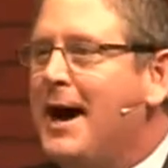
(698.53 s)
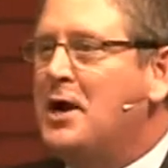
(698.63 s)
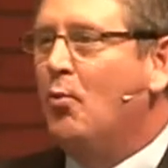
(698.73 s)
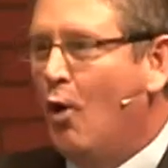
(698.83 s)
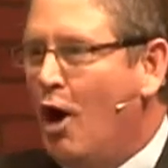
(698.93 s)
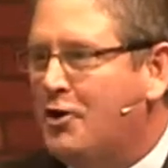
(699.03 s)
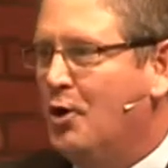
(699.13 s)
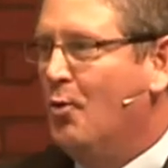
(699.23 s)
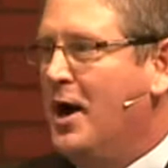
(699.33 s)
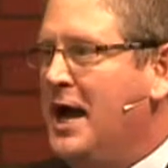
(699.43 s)
might
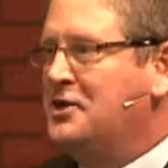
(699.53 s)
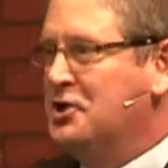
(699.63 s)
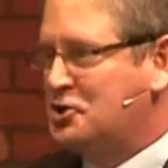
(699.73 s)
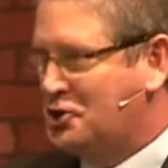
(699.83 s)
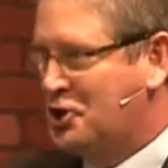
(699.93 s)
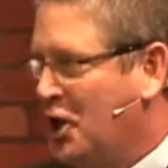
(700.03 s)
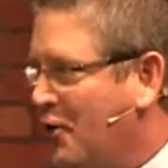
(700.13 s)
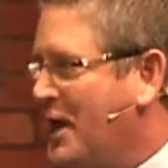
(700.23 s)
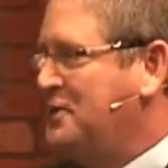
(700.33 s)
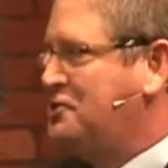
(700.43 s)
walk away
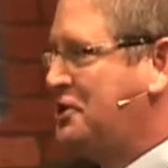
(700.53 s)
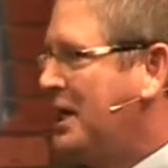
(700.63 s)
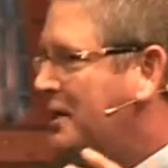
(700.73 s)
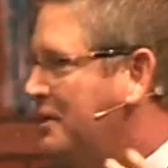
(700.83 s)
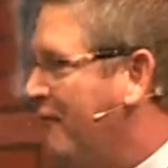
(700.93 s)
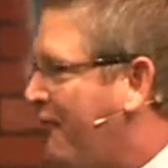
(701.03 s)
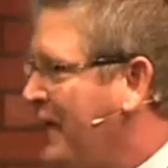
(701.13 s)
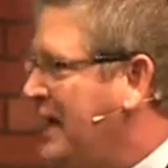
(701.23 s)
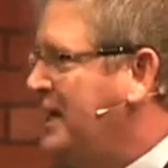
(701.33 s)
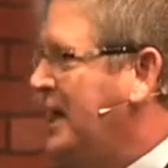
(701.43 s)
discouraged,
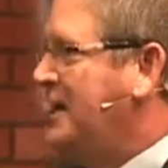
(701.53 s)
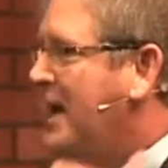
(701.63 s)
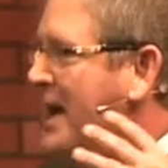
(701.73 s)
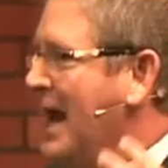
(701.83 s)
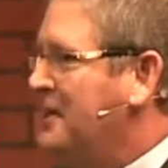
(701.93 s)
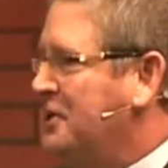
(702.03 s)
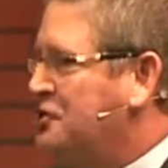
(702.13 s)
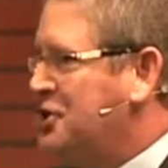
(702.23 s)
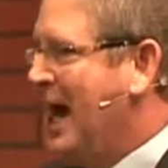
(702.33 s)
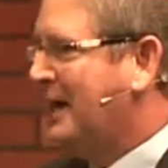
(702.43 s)
defeated, and
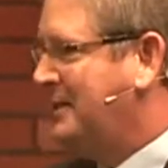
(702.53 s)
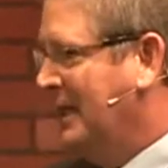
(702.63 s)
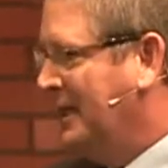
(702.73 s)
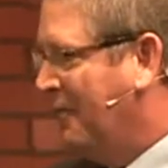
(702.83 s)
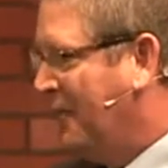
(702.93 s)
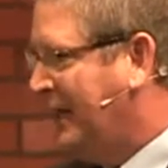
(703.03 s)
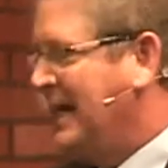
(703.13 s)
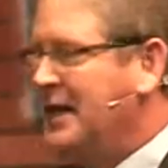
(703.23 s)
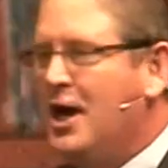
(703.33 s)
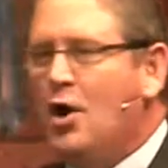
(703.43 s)
dejected,
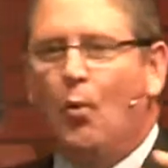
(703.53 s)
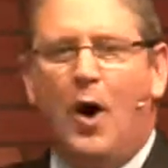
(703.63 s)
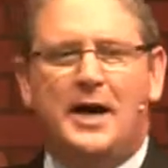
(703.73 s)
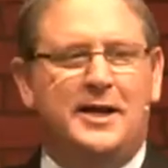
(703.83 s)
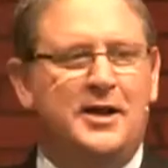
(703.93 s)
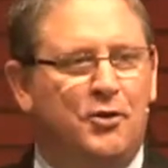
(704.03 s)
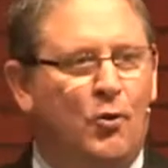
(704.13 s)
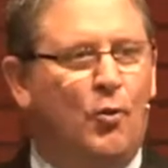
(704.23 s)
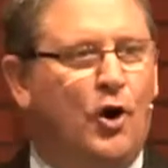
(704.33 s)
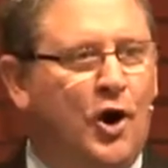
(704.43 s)
thinking, what in
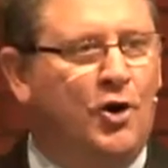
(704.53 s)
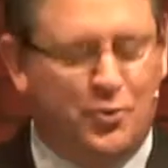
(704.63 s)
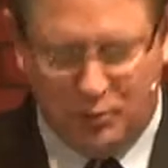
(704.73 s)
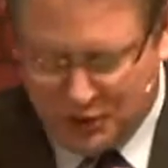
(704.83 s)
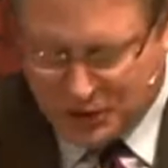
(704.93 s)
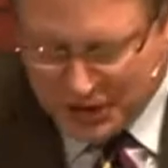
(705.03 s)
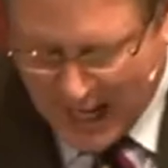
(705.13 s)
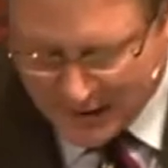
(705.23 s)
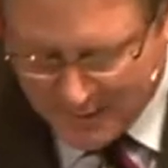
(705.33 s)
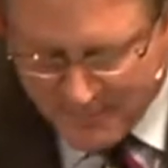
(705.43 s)
the world was
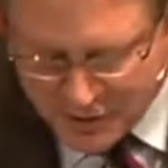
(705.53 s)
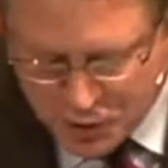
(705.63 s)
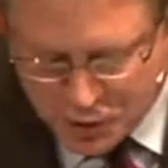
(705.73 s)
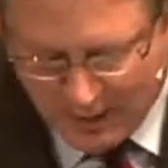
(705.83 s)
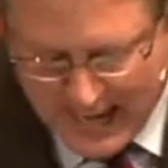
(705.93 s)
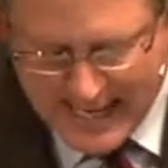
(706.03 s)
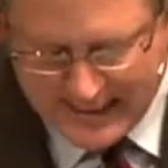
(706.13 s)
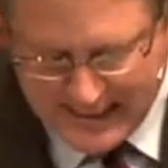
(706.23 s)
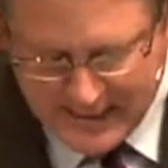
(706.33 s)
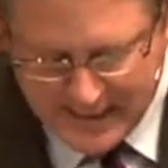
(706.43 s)
Solomon
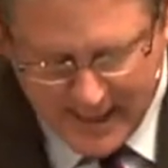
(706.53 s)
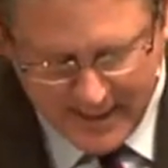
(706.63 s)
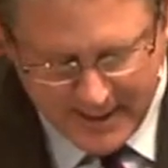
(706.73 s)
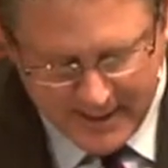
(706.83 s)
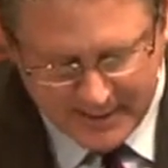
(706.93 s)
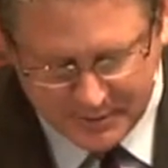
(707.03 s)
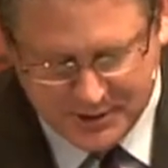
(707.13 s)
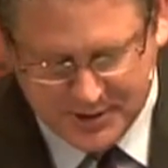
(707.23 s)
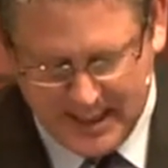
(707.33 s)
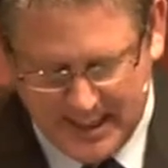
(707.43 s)
trying to
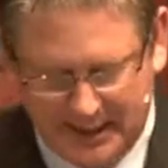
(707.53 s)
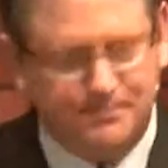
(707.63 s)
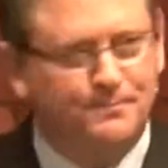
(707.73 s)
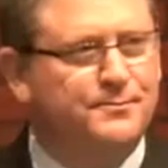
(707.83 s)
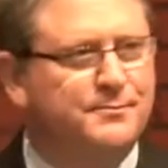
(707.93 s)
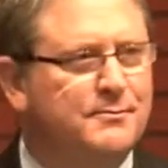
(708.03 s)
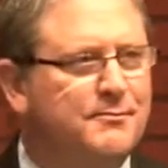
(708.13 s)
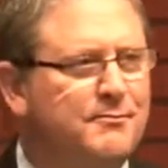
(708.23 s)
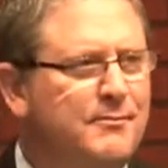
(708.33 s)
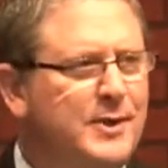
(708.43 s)
say?
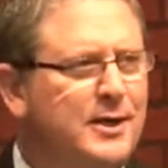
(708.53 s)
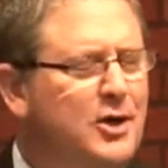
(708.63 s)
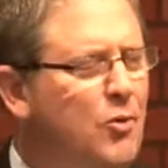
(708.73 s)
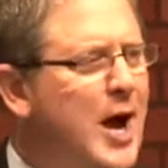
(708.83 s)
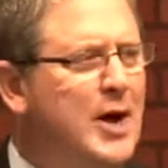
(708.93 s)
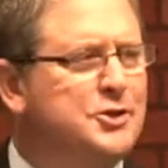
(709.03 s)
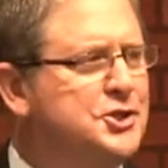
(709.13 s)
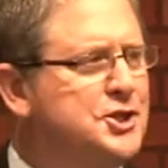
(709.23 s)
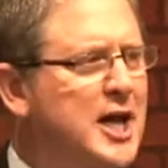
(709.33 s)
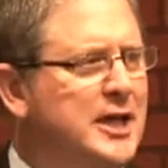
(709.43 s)
Why
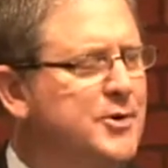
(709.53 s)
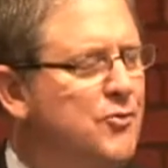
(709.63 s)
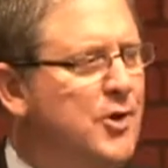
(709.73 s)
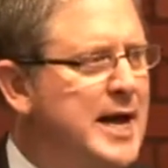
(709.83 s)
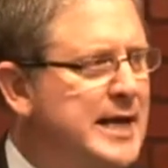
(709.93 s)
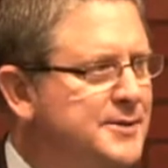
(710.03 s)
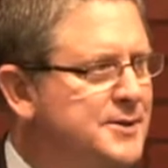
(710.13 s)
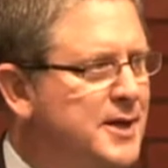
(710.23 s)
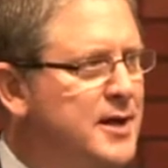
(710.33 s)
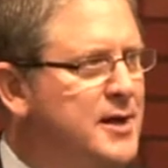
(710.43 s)
would Solomon
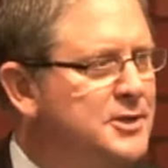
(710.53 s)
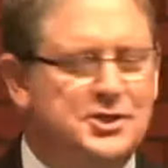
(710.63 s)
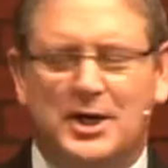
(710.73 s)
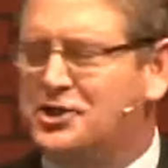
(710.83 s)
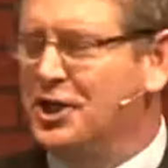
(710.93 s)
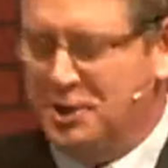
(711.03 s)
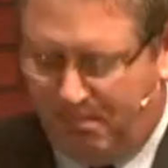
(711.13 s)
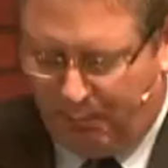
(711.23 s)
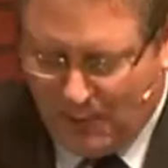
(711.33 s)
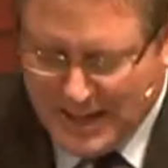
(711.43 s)
write such a
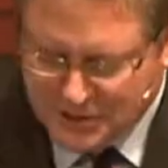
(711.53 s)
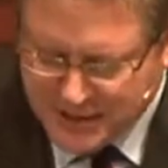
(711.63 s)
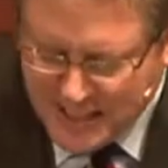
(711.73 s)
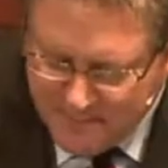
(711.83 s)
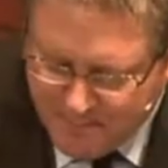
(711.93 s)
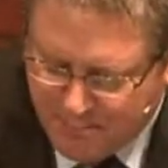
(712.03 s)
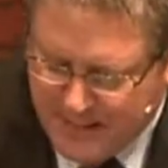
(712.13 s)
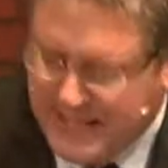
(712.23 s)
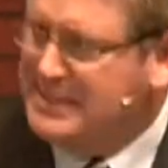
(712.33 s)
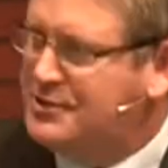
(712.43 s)
depressing
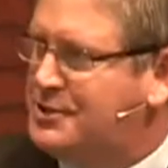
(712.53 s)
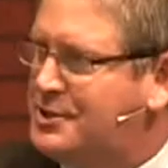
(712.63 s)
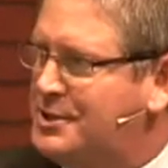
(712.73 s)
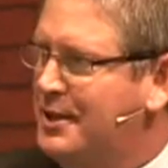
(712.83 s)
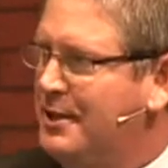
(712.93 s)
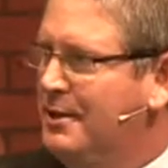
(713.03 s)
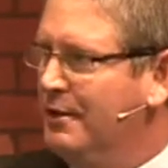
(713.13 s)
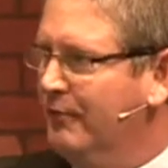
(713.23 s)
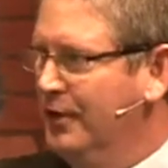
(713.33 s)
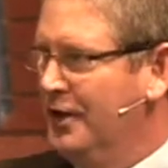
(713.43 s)
piece
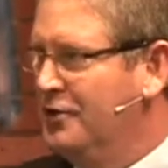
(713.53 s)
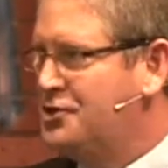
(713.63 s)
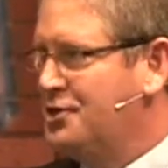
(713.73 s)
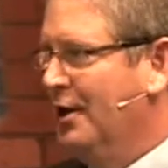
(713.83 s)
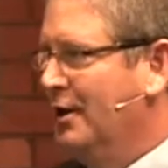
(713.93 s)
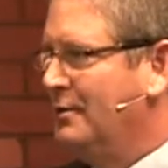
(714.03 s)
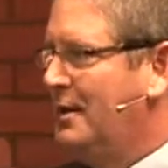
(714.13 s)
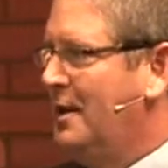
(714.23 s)
of literature?